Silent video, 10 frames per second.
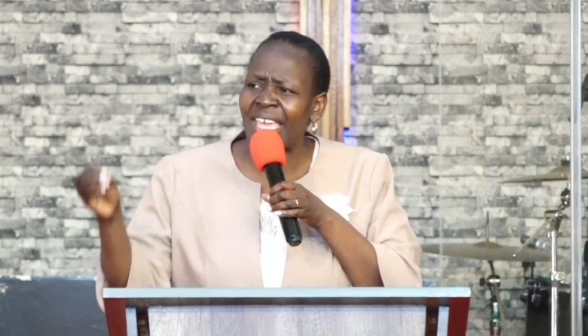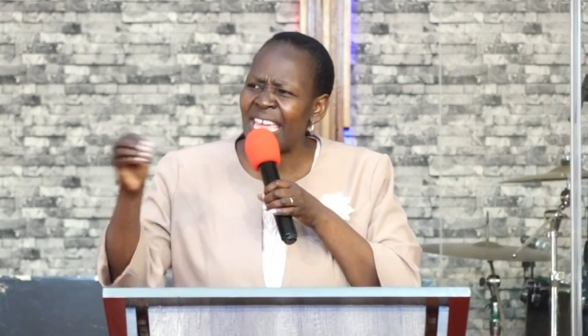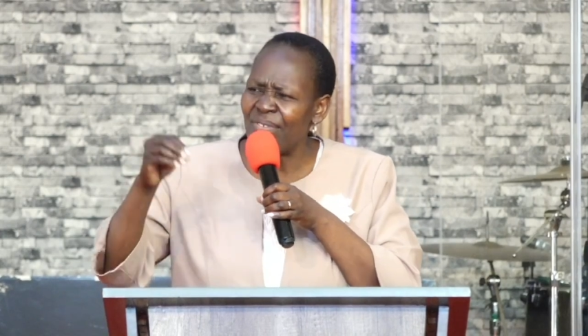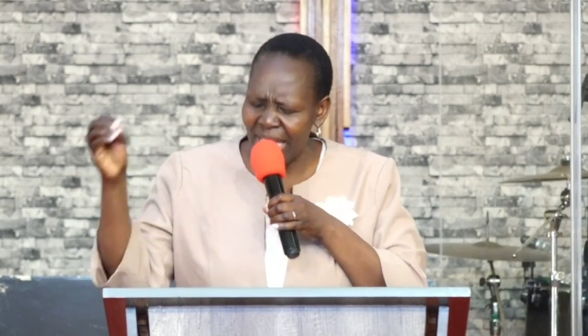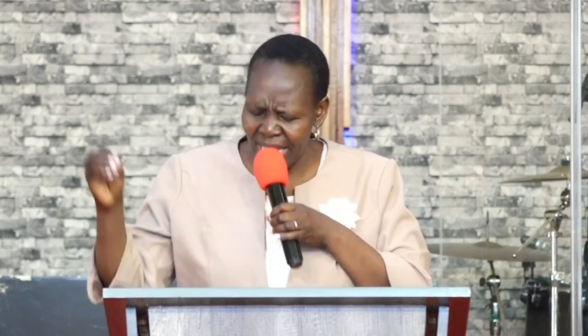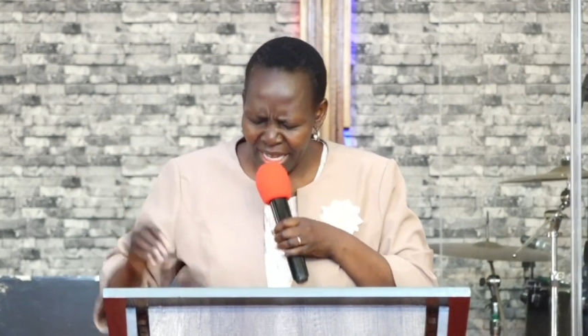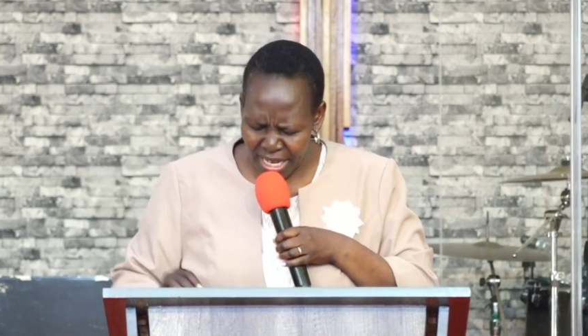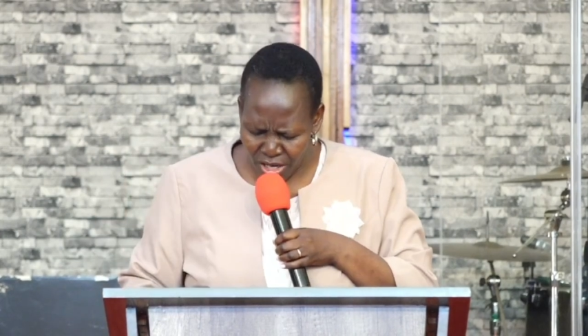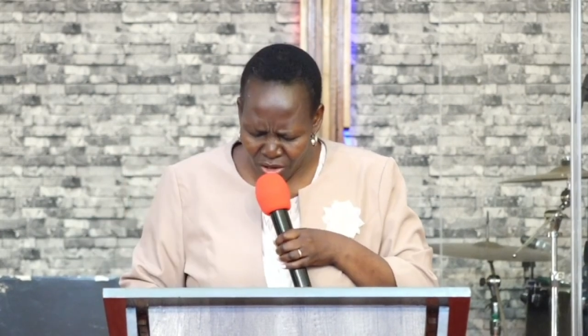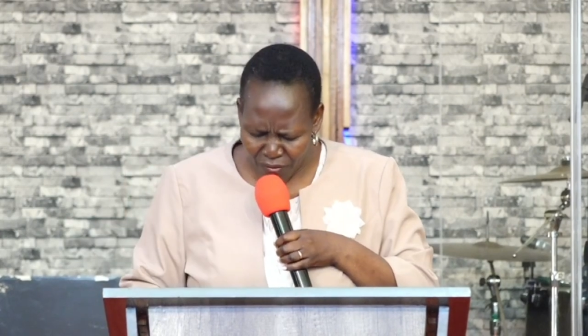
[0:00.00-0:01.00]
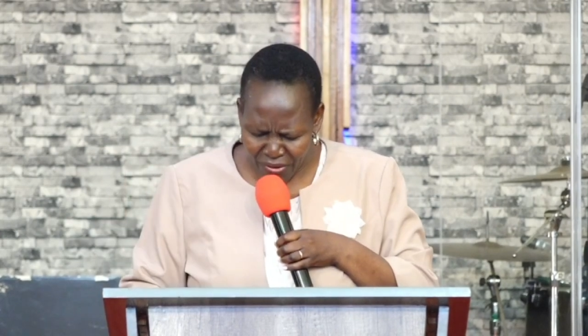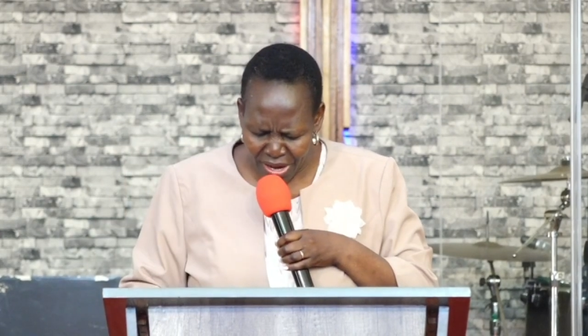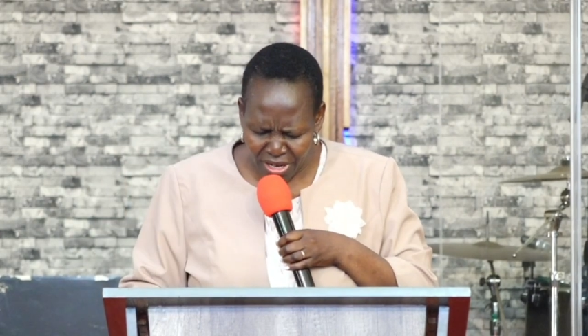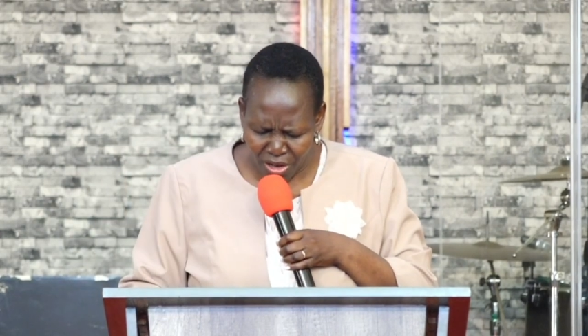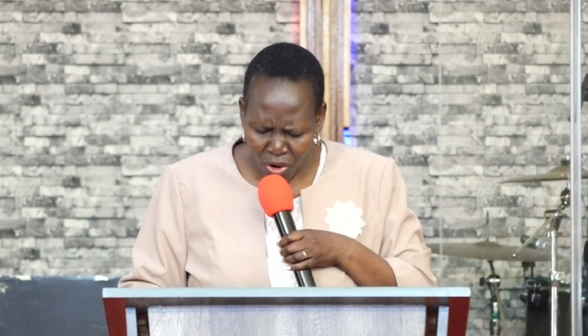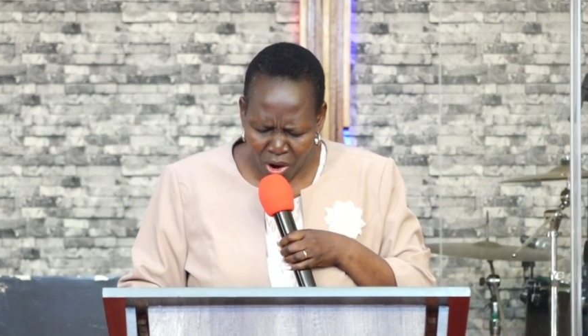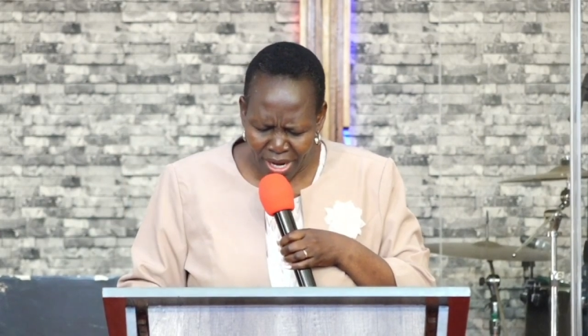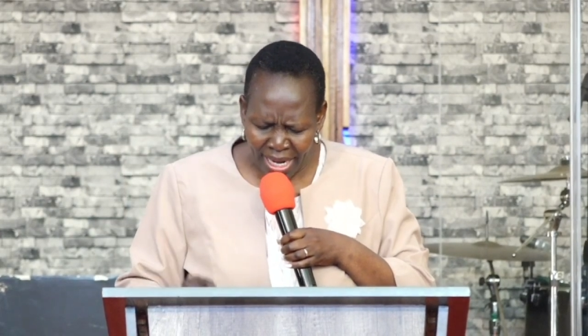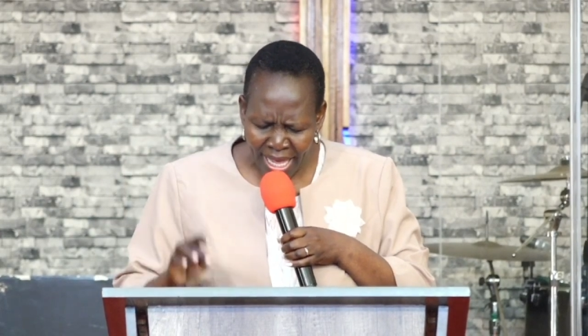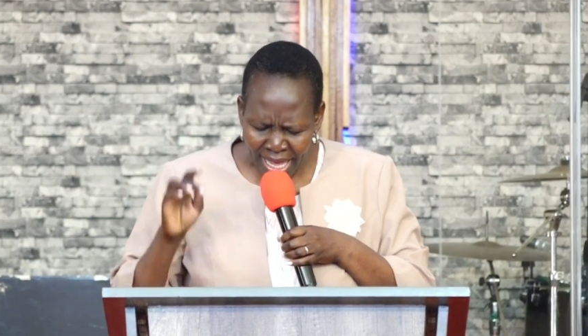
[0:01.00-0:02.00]
even in your very own
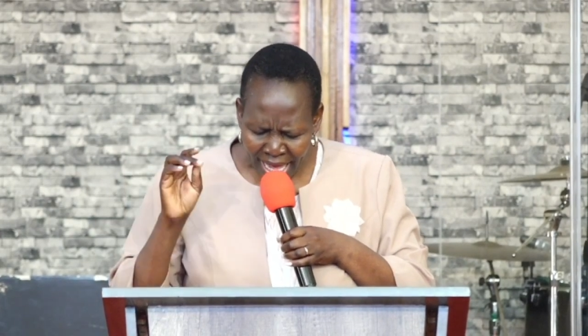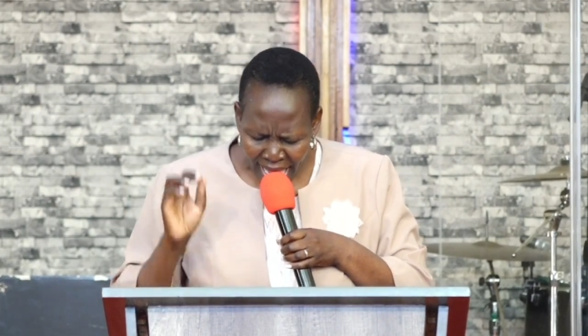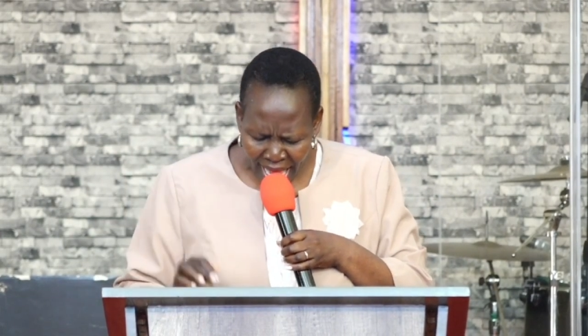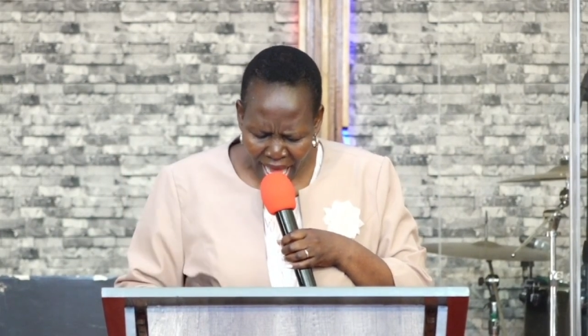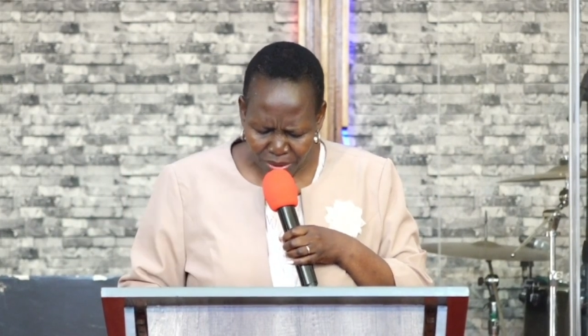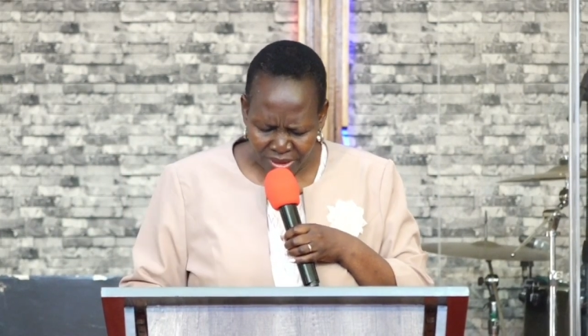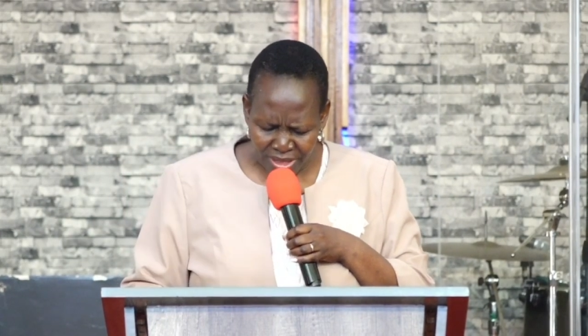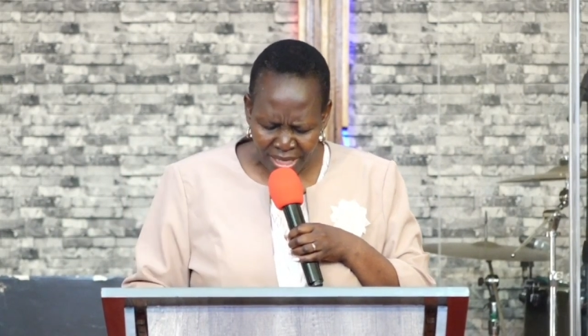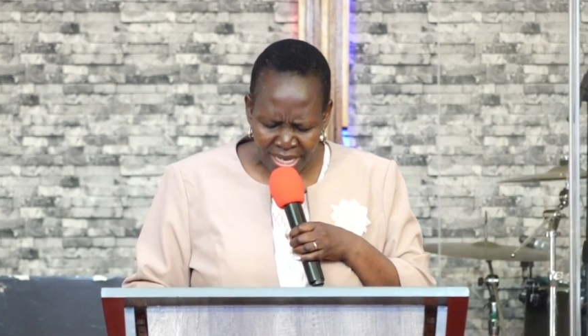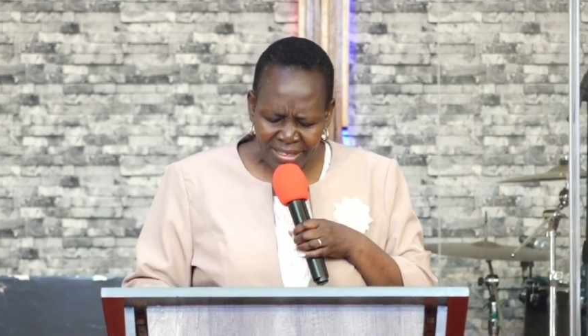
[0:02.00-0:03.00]
house.